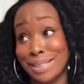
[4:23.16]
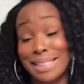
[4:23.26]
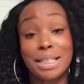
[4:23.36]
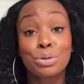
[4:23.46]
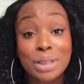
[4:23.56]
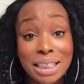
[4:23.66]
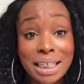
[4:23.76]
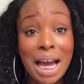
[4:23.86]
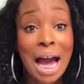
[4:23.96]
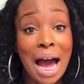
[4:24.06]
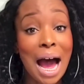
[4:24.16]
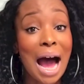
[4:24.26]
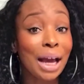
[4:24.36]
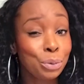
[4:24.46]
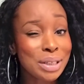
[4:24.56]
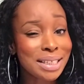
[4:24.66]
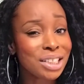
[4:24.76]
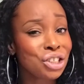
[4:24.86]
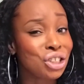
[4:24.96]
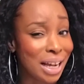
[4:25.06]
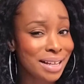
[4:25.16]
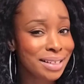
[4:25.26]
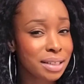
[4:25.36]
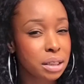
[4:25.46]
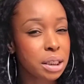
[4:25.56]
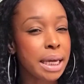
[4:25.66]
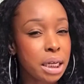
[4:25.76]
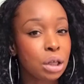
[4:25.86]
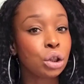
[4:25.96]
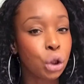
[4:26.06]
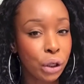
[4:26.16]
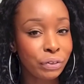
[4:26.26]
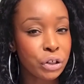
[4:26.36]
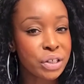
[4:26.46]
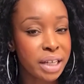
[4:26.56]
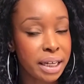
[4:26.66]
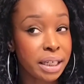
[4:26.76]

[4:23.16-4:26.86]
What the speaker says: secretly, I would suggest taking a look at their site,